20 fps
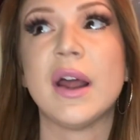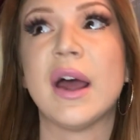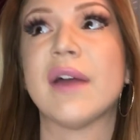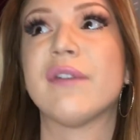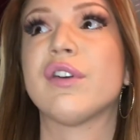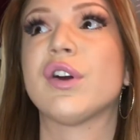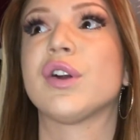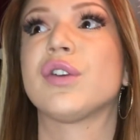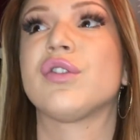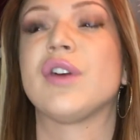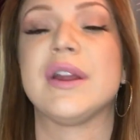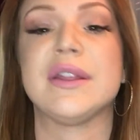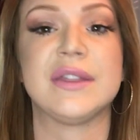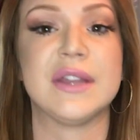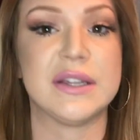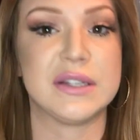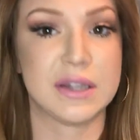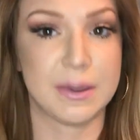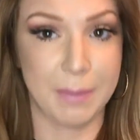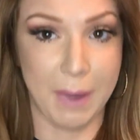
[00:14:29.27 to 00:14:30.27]
I've heard great
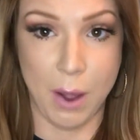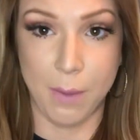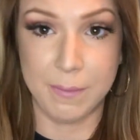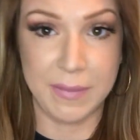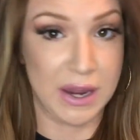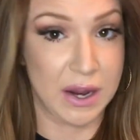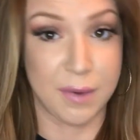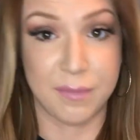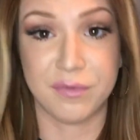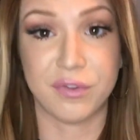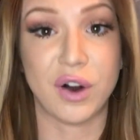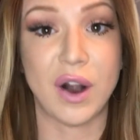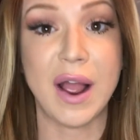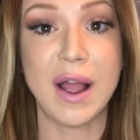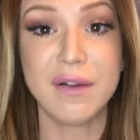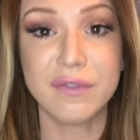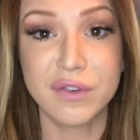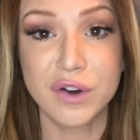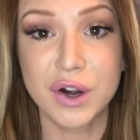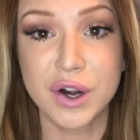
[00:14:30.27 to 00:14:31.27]
things about Makeup
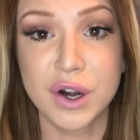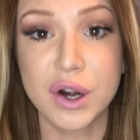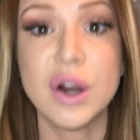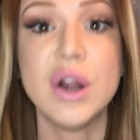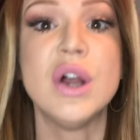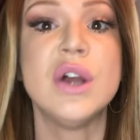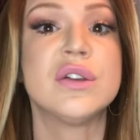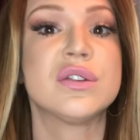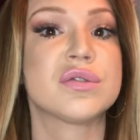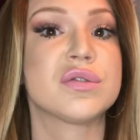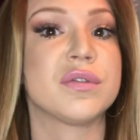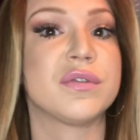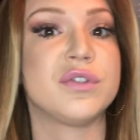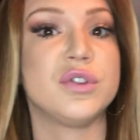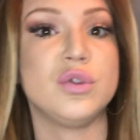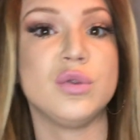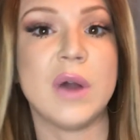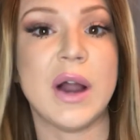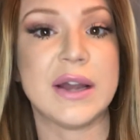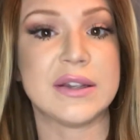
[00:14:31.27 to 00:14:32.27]
Forever. So if
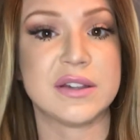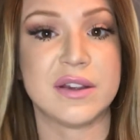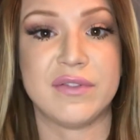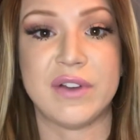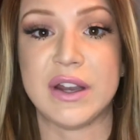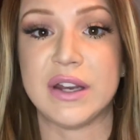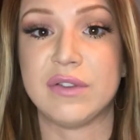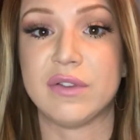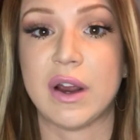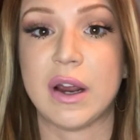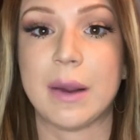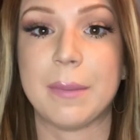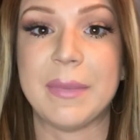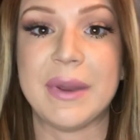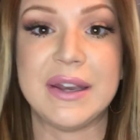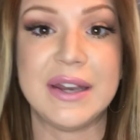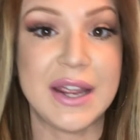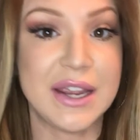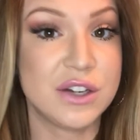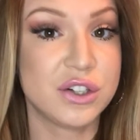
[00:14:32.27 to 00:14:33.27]
you guys have any
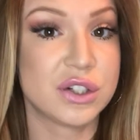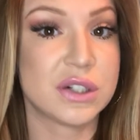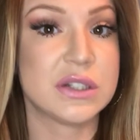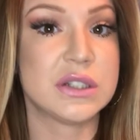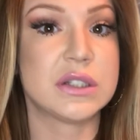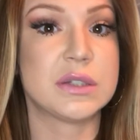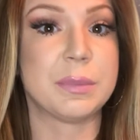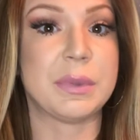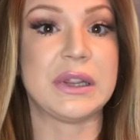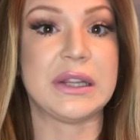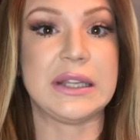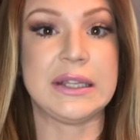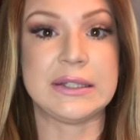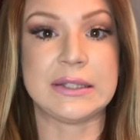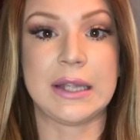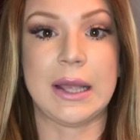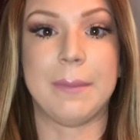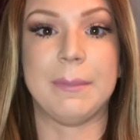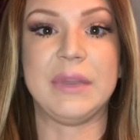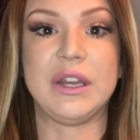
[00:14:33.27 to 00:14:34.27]
recommendations,
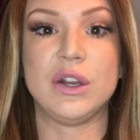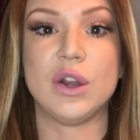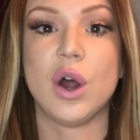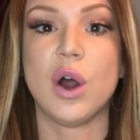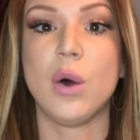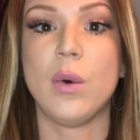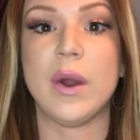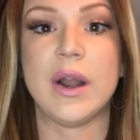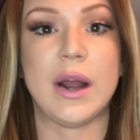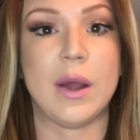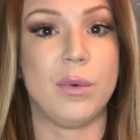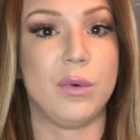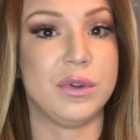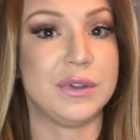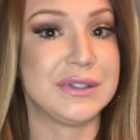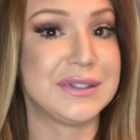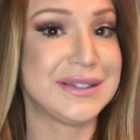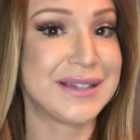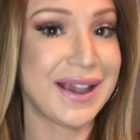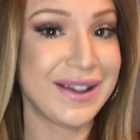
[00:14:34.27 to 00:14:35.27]
please let me know and I
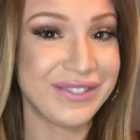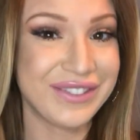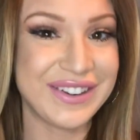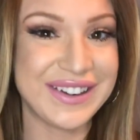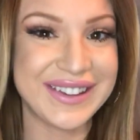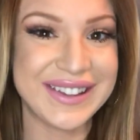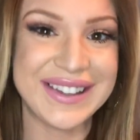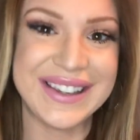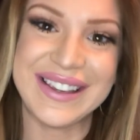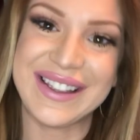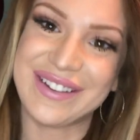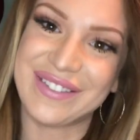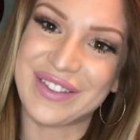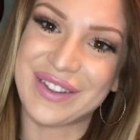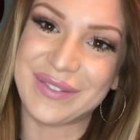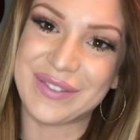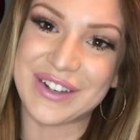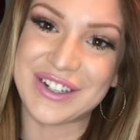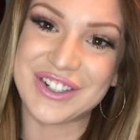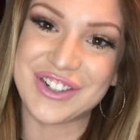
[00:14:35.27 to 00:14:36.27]
will definitely give
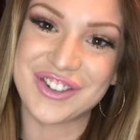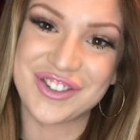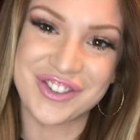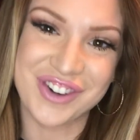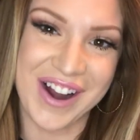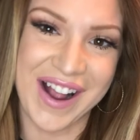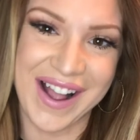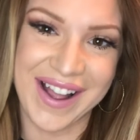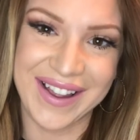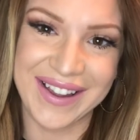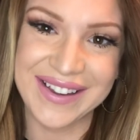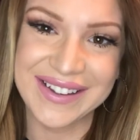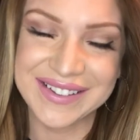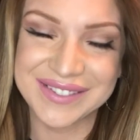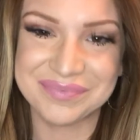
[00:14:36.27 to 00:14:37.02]
them a try.